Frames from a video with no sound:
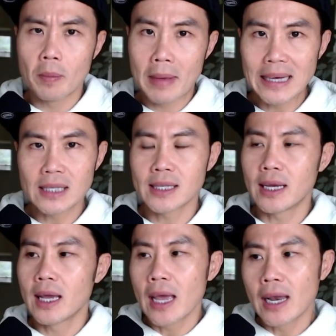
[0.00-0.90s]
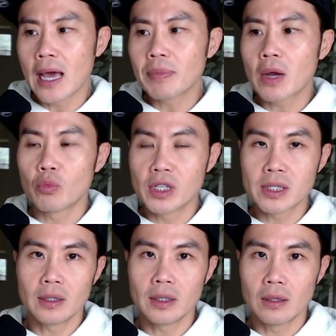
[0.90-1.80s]
my sake, an app that
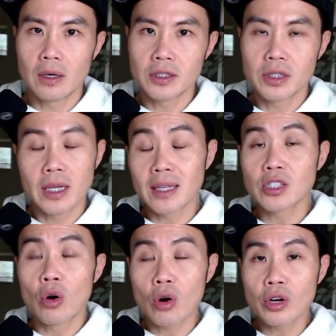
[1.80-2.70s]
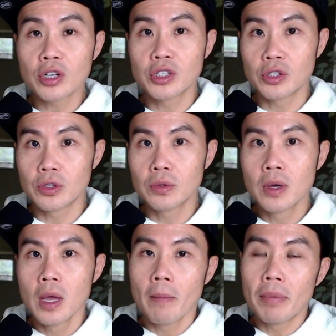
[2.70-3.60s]
recently launched. Now that's harder to do,
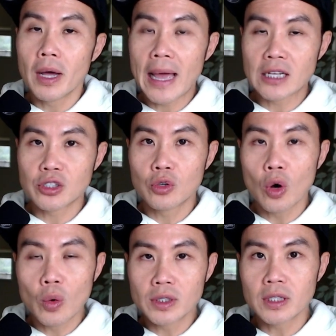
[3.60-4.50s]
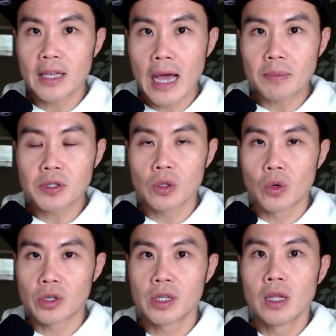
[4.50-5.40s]
but as you go into the app
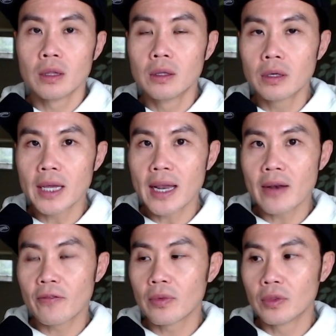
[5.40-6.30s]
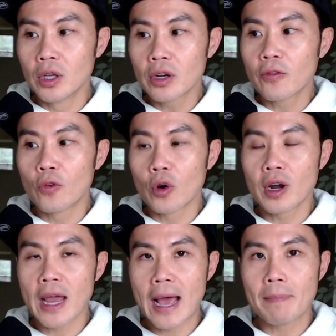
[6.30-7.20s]
stores, look for
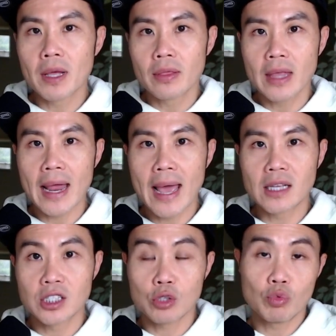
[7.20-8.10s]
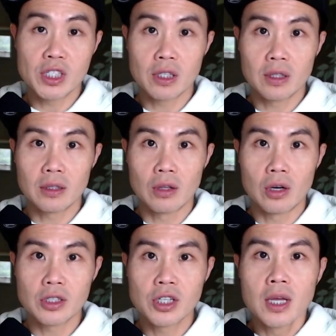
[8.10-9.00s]
an app that has just recently
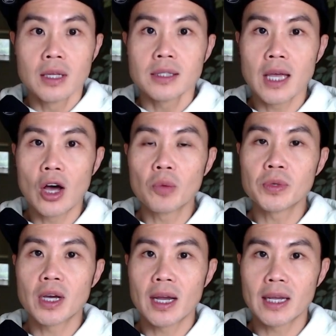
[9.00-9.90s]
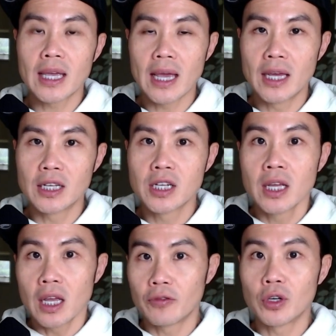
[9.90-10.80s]
launched to help you kind of gauge
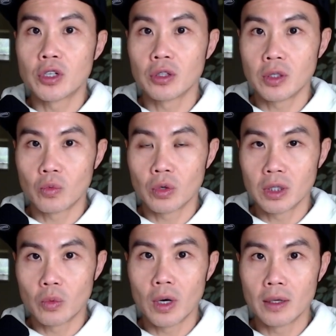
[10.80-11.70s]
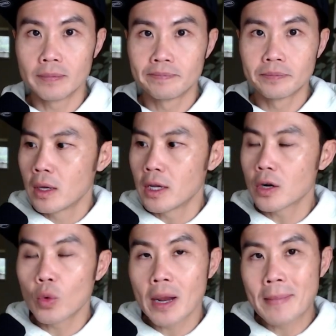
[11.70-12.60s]
if they're doing really well. Here,
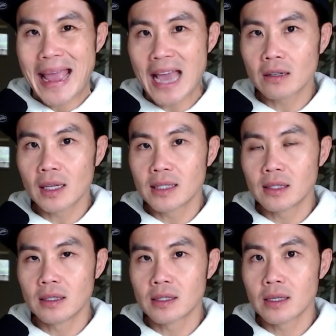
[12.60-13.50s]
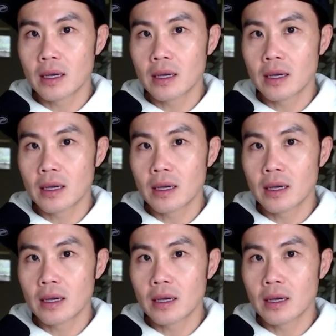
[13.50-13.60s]
when I'm analyzing this,